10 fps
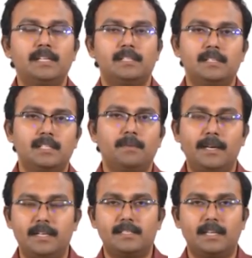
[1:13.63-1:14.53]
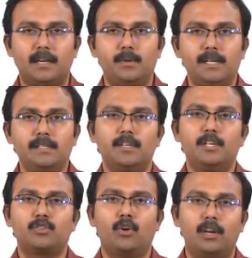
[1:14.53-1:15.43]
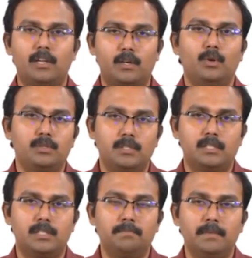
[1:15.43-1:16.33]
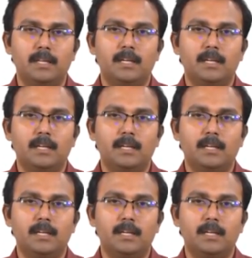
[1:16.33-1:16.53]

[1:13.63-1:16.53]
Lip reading: the system and its surroundings, it is called a closed system.